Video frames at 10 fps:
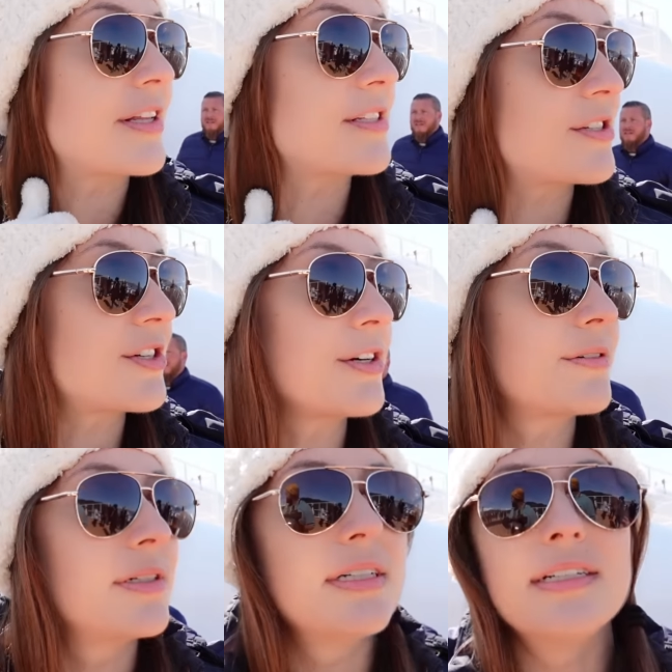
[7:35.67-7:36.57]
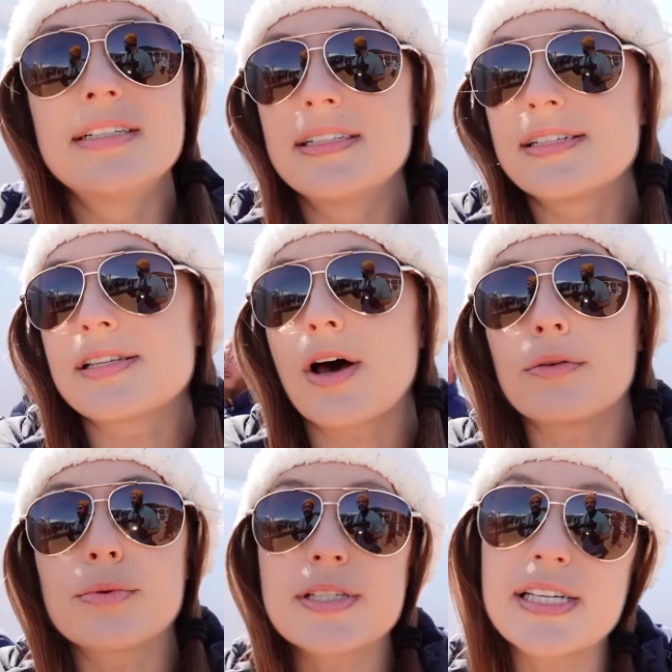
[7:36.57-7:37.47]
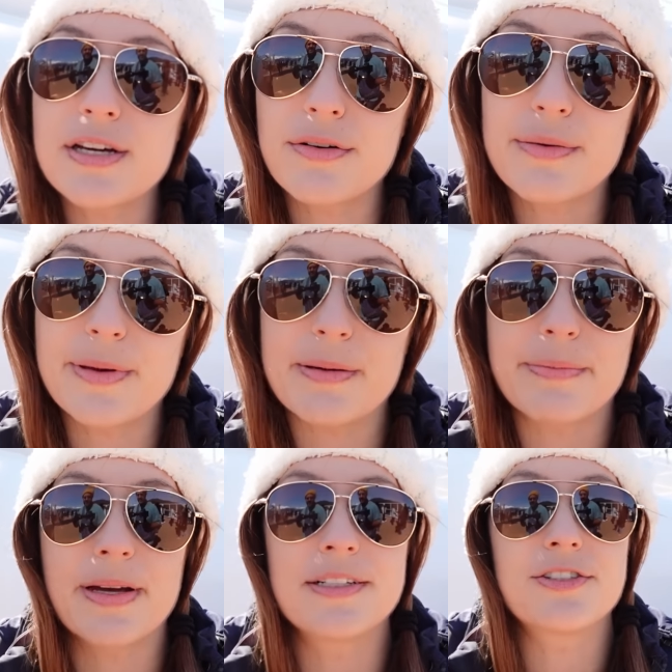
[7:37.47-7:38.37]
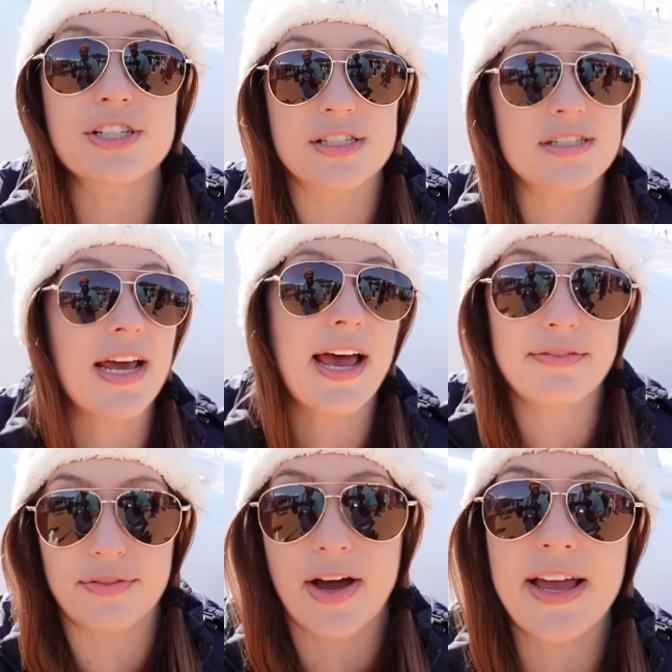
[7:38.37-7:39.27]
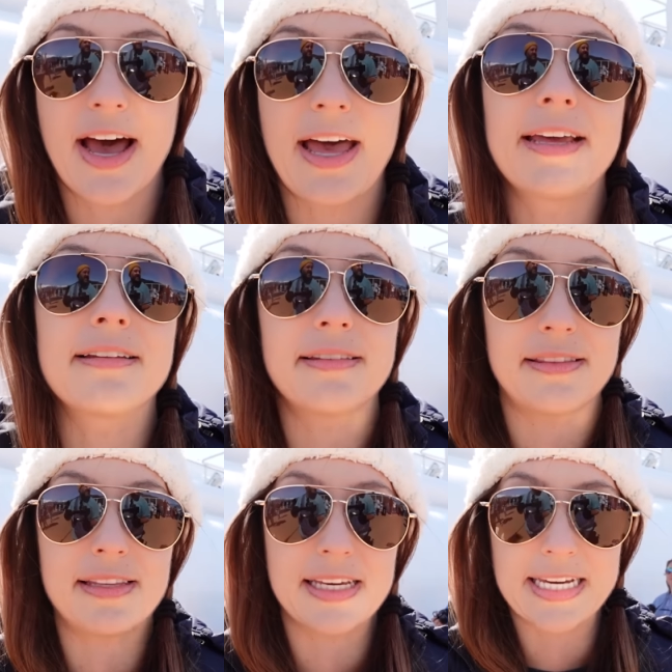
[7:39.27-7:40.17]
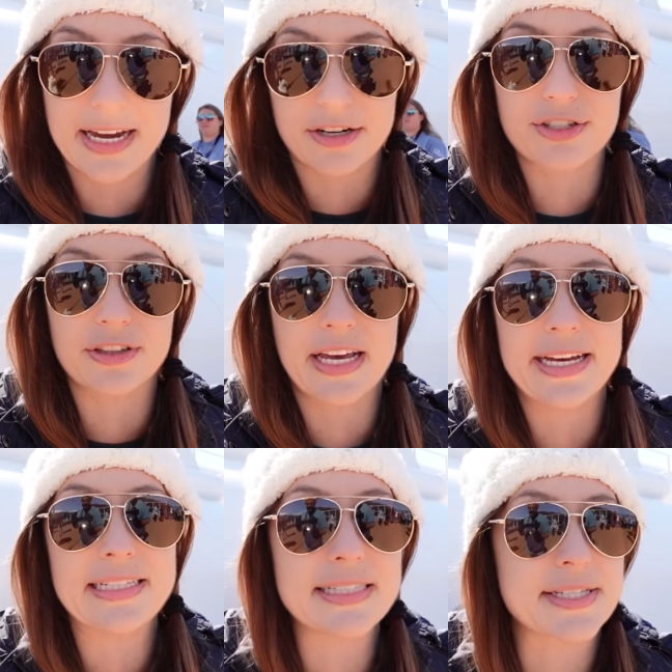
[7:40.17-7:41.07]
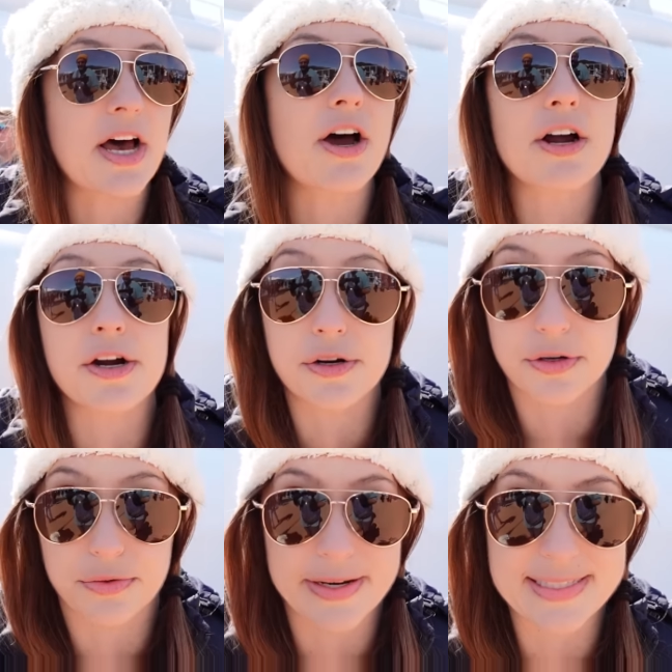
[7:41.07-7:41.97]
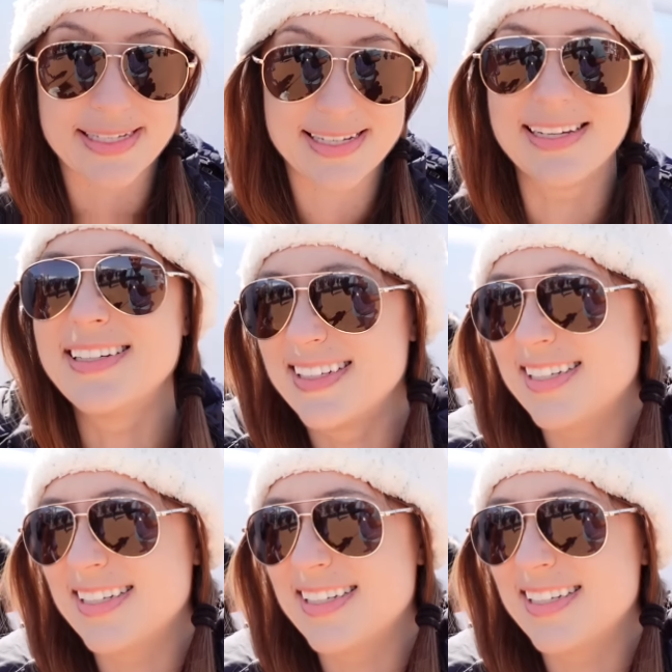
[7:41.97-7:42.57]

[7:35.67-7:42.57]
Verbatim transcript: That's true. So right. we'll see who we meet, but yeah. just FYI, yeah. the character lines are crazy. Yeah.